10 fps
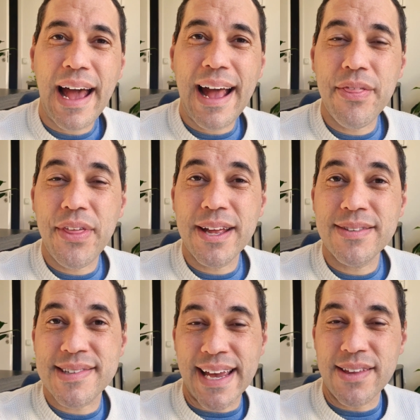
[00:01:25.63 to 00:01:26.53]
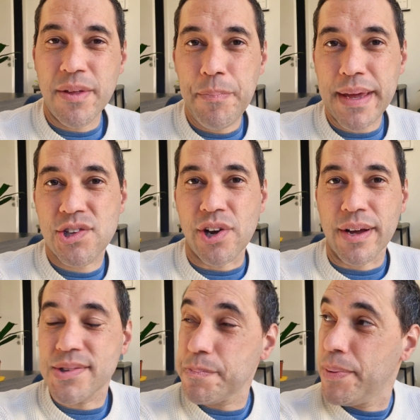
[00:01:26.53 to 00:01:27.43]
and then take the big
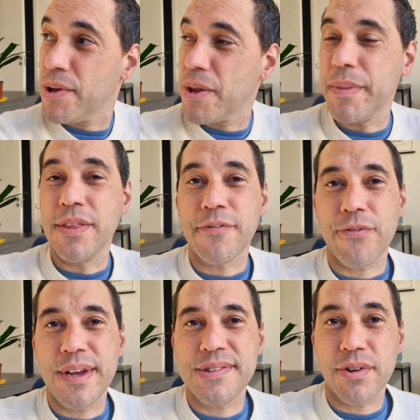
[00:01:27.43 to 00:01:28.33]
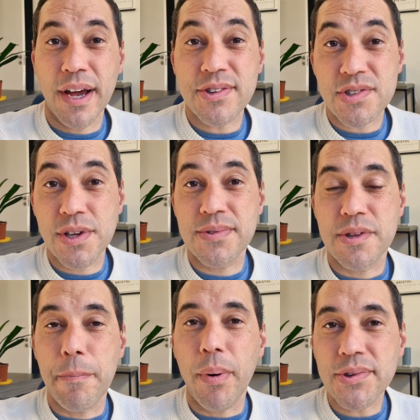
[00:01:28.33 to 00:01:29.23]
chunks, put them in the freezer, and I just use
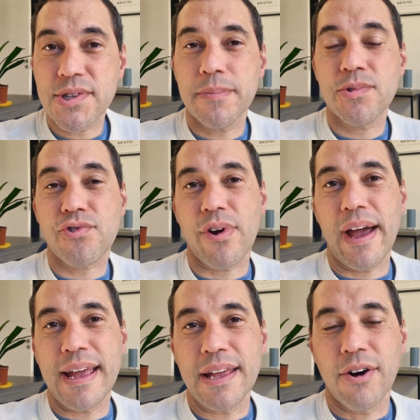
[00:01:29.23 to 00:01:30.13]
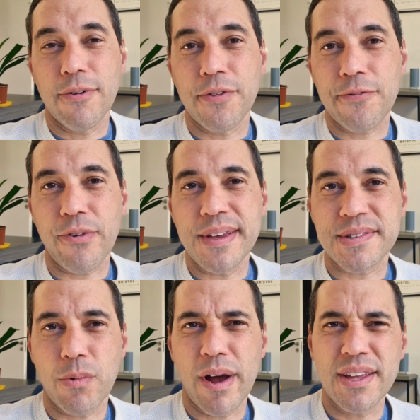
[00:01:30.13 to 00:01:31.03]
the bottom tray of the
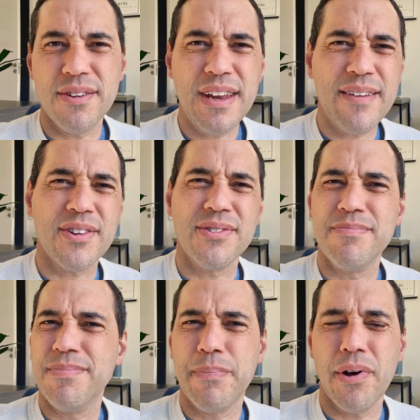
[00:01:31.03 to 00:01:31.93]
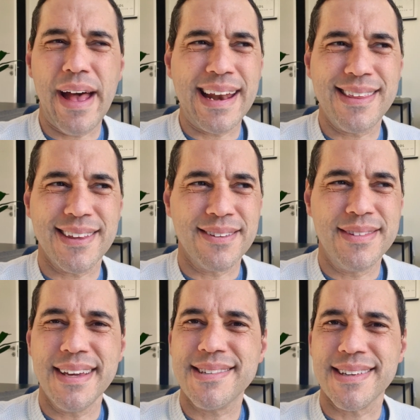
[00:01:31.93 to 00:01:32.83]
freezer where you never put anything
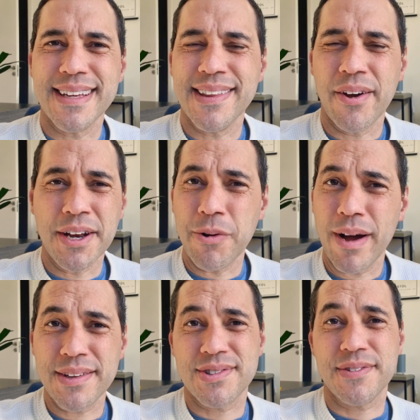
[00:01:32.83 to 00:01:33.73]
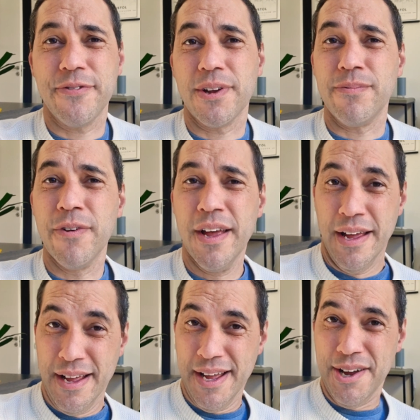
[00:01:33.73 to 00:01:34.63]
decent in there anyway. It's just full of
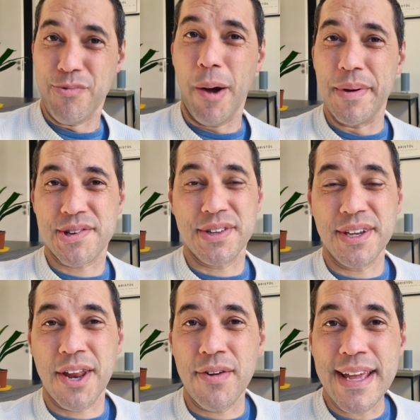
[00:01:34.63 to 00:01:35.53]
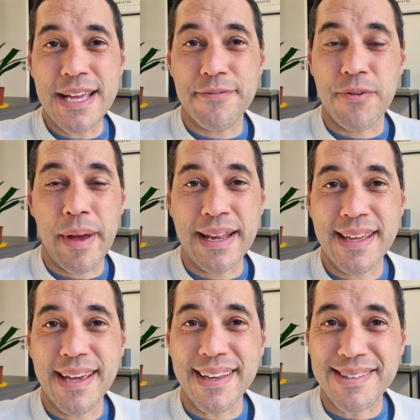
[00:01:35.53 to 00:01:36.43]
rubbish that you don't eat for many
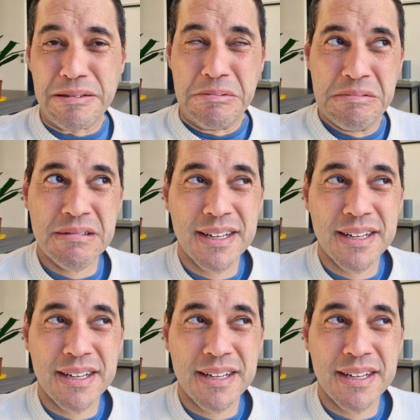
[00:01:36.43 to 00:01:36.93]
years.